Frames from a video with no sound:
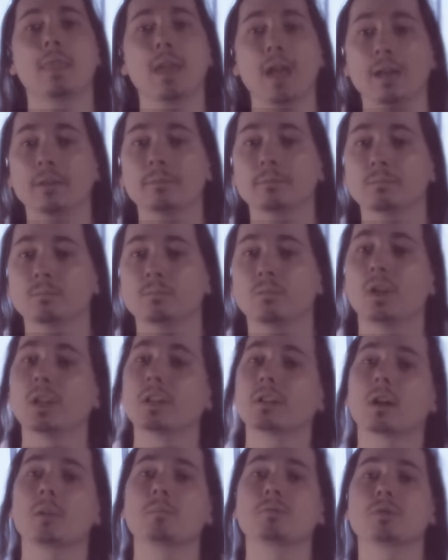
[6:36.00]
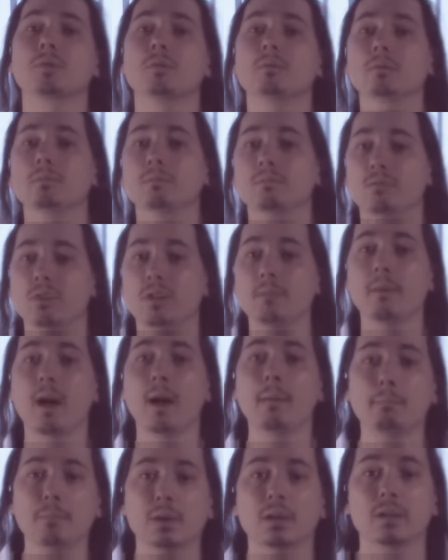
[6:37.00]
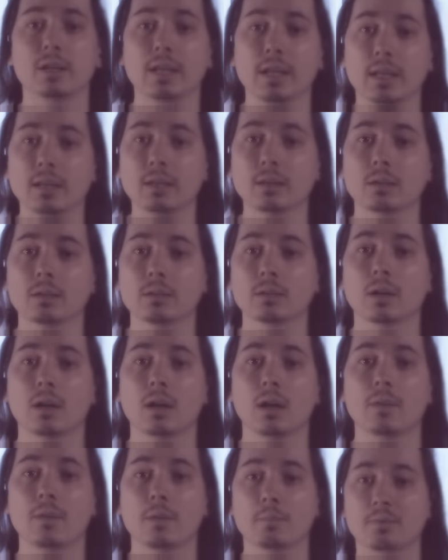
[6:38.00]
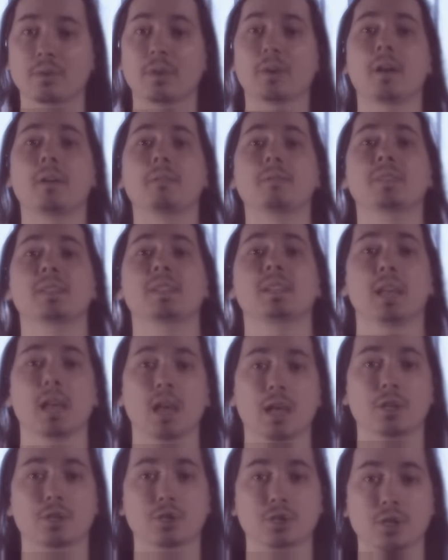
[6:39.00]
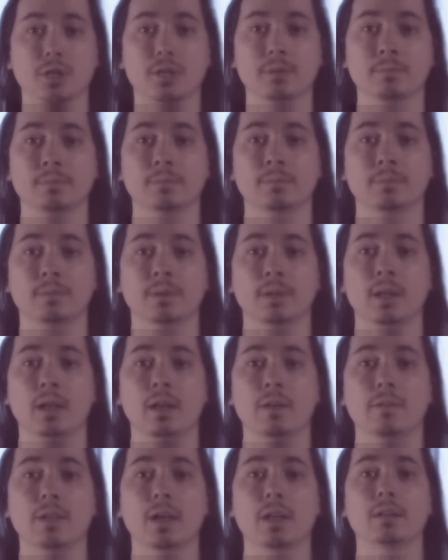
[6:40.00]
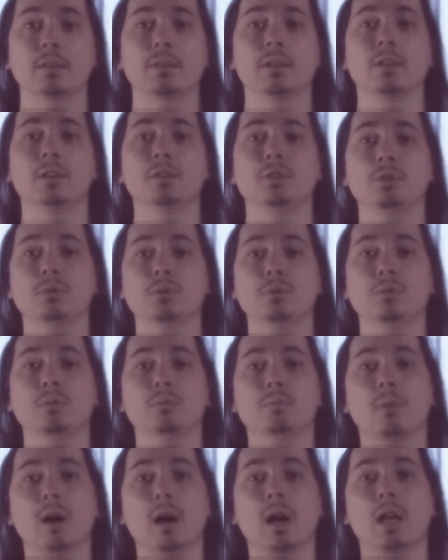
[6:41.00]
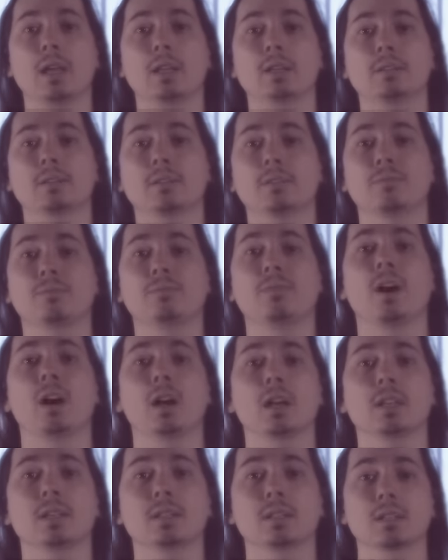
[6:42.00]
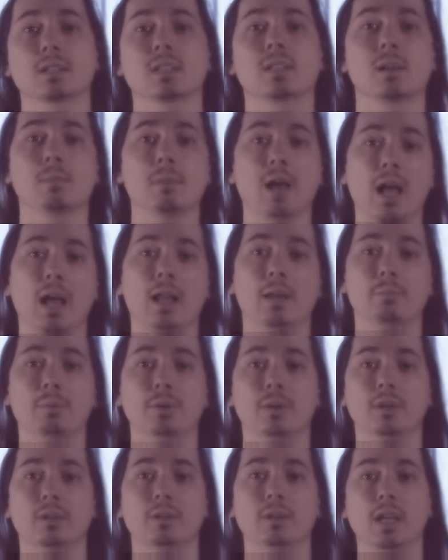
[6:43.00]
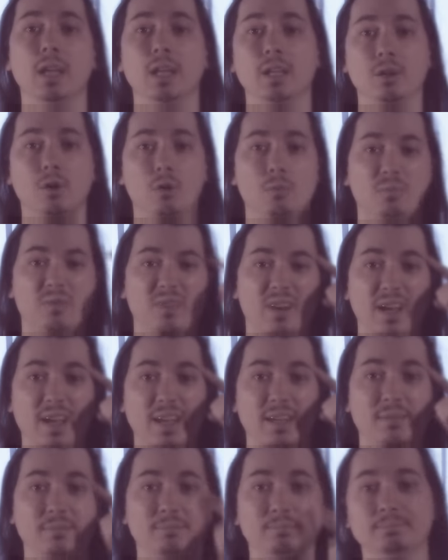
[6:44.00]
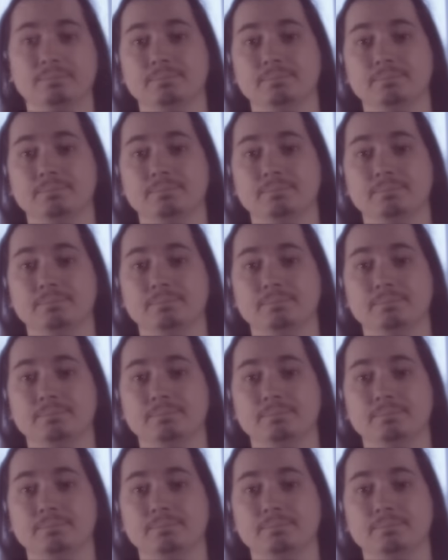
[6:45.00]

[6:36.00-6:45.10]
And then, when it comes to remembering the pronunciation, then you might find some help in your brain.